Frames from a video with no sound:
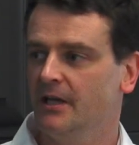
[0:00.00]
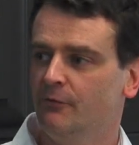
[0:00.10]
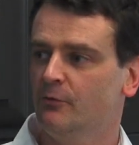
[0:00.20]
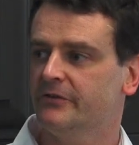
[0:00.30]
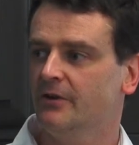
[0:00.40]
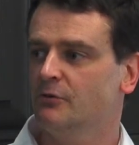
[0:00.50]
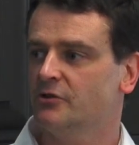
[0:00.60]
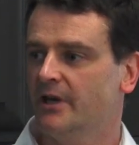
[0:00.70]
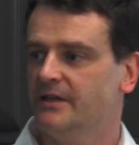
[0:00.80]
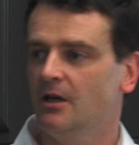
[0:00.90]
if you're a sole
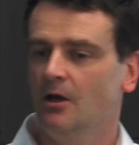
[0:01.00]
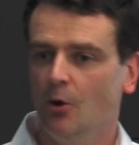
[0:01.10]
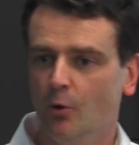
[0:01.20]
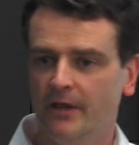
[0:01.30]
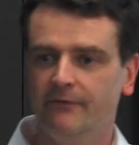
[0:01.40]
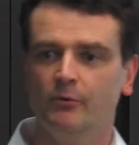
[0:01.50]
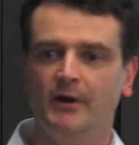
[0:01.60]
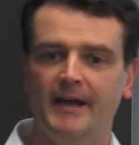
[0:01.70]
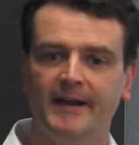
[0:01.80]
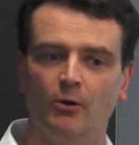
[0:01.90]
trader or if you're a
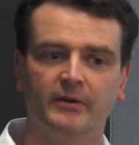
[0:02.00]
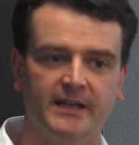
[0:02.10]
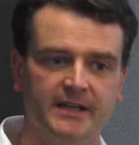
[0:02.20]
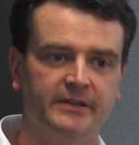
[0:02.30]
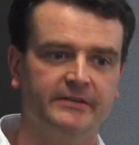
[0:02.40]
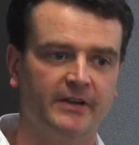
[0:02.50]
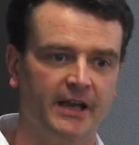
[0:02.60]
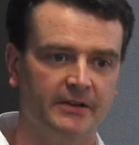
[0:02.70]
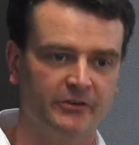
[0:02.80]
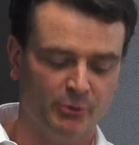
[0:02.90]
landlord, is
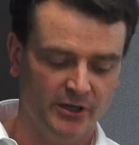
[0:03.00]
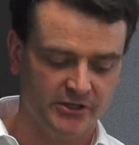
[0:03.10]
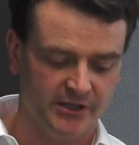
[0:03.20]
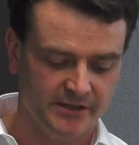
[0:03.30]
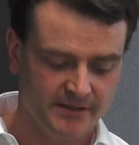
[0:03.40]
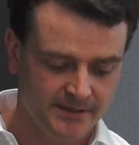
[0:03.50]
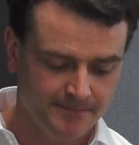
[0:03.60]
a spreadsheet.